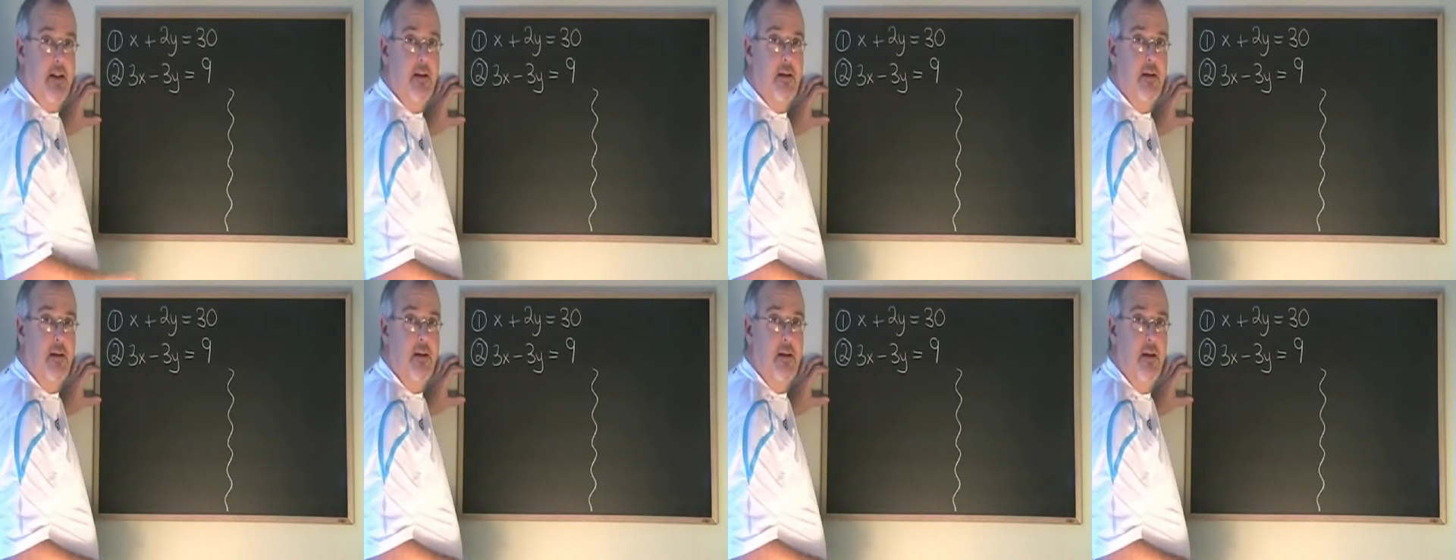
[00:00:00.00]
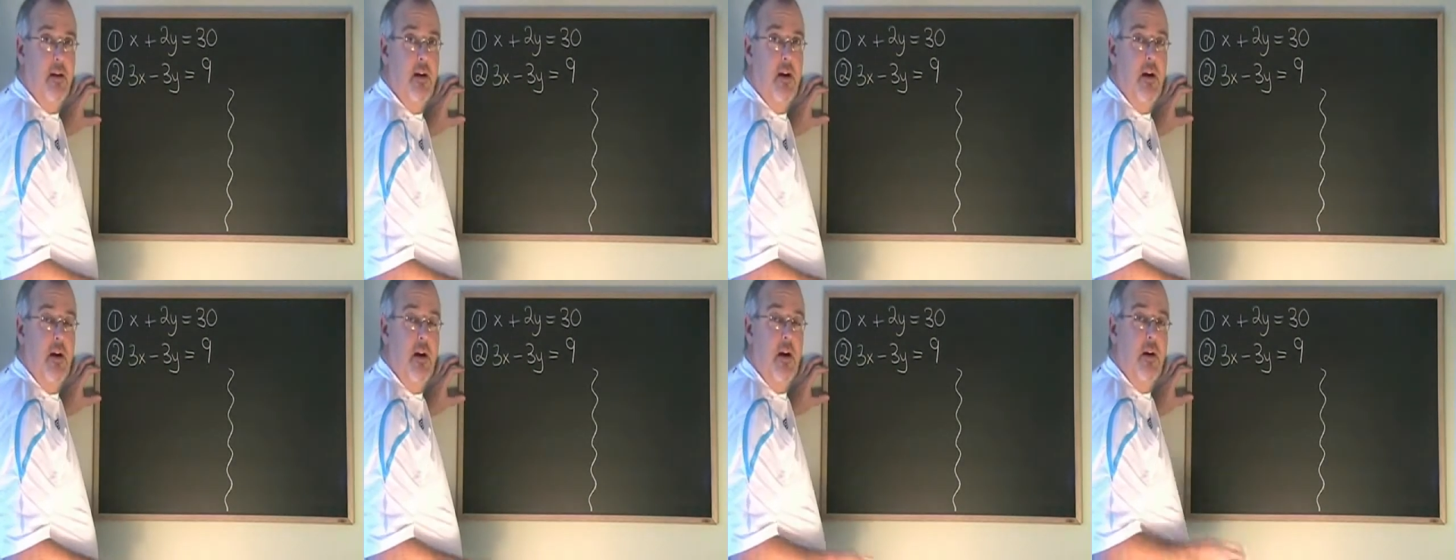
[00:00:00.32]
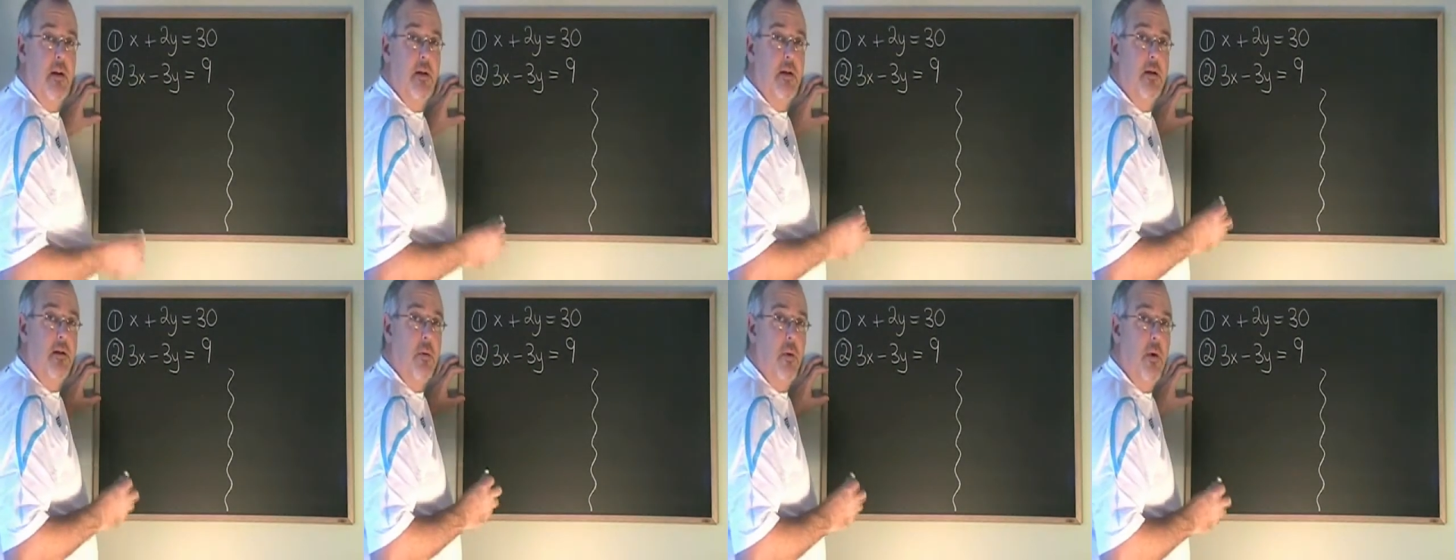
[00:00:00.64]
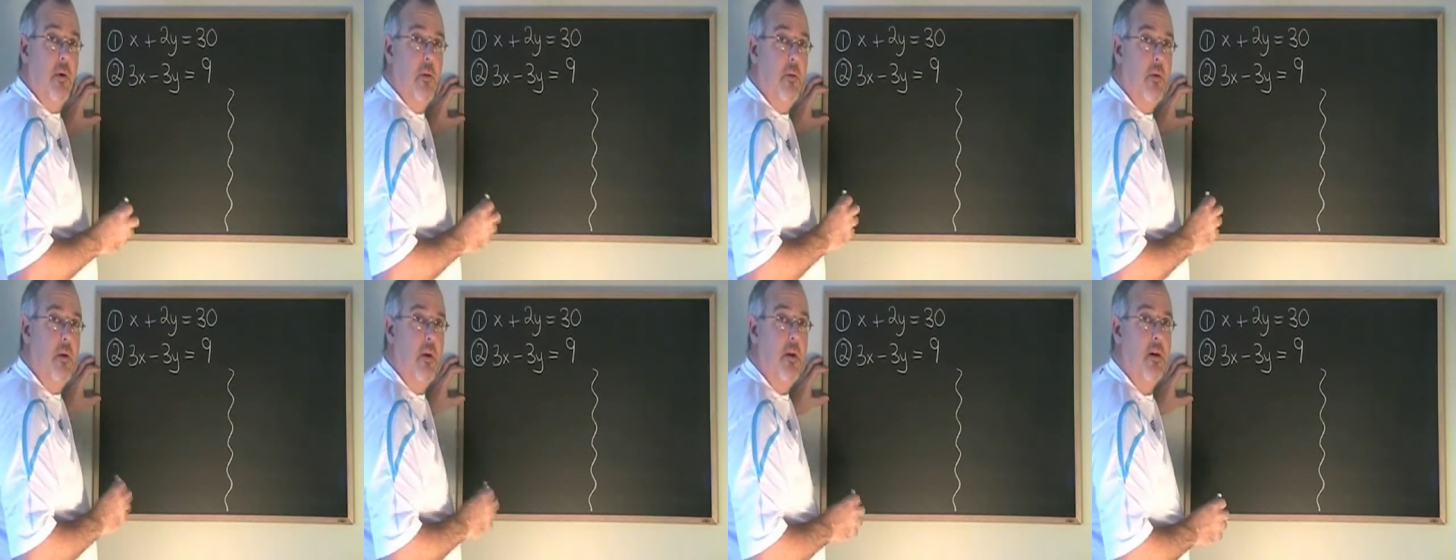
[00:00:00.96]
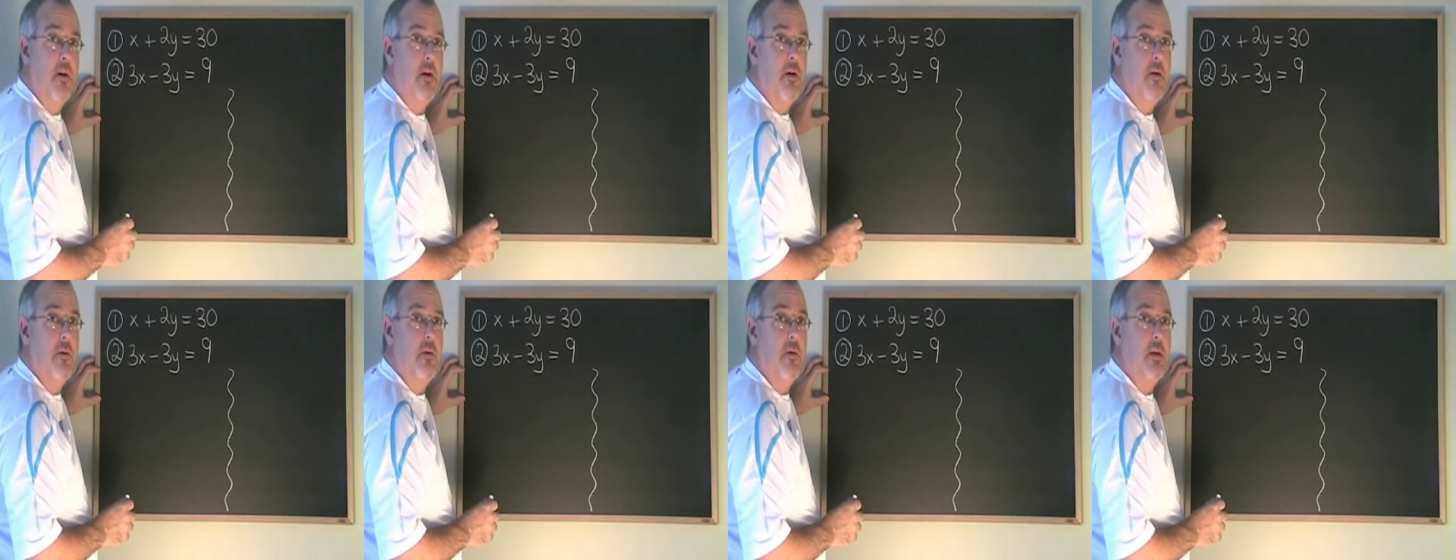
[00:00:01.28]
6. So
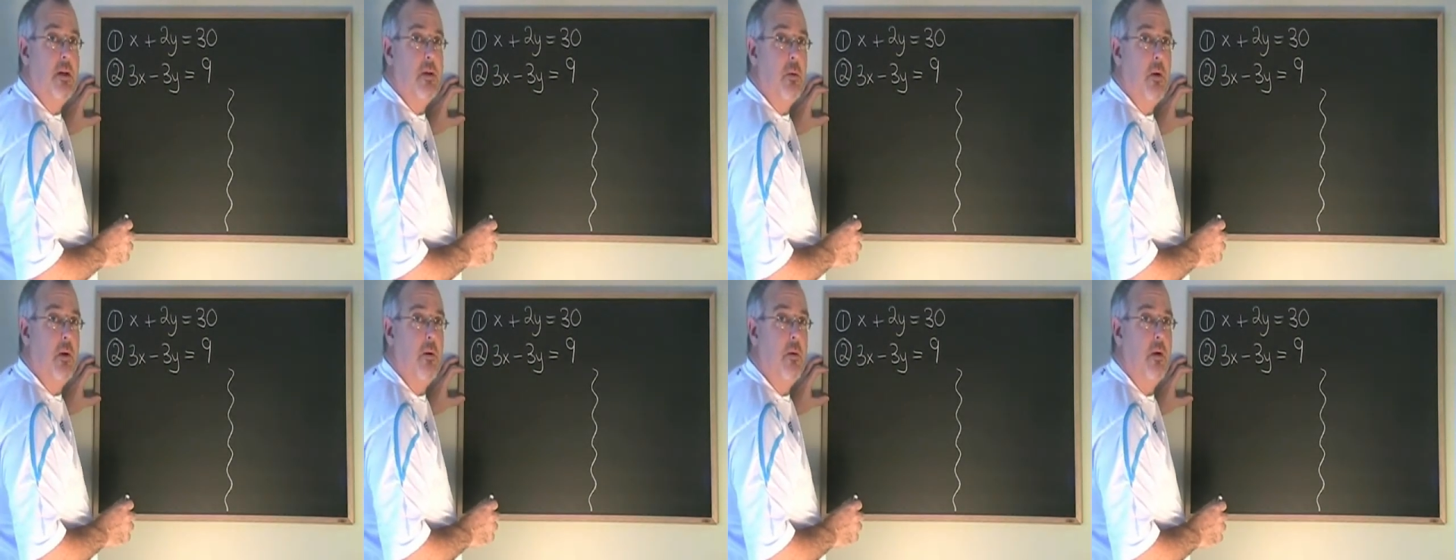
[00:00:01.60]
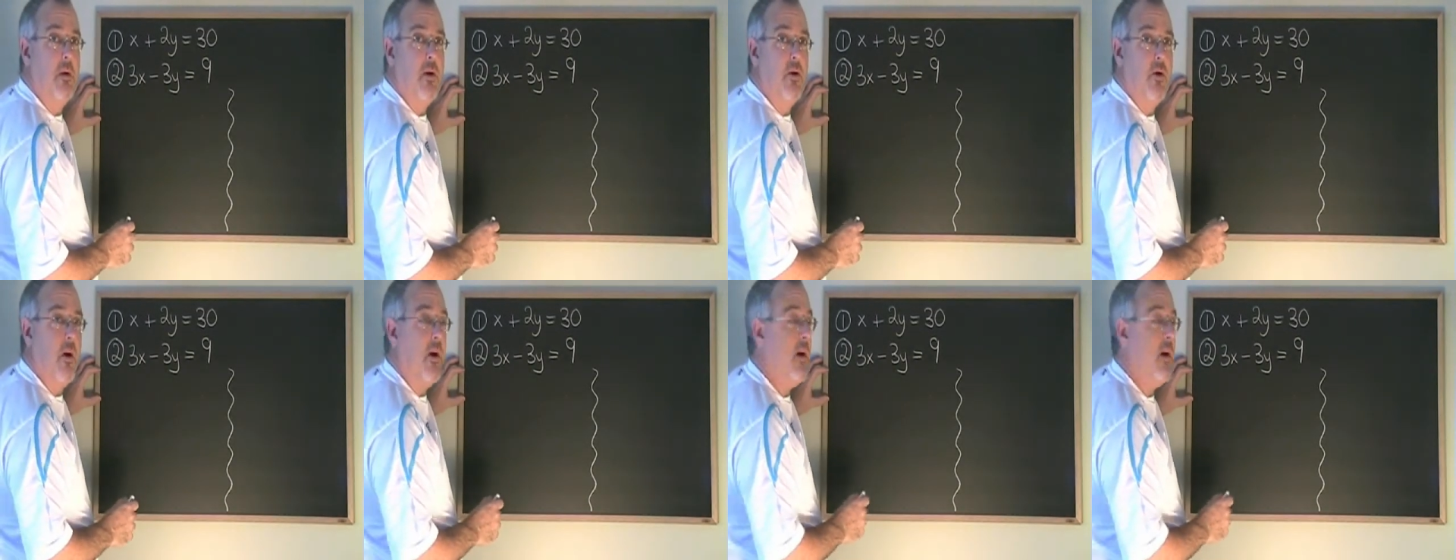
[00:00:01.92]
what we'll do is we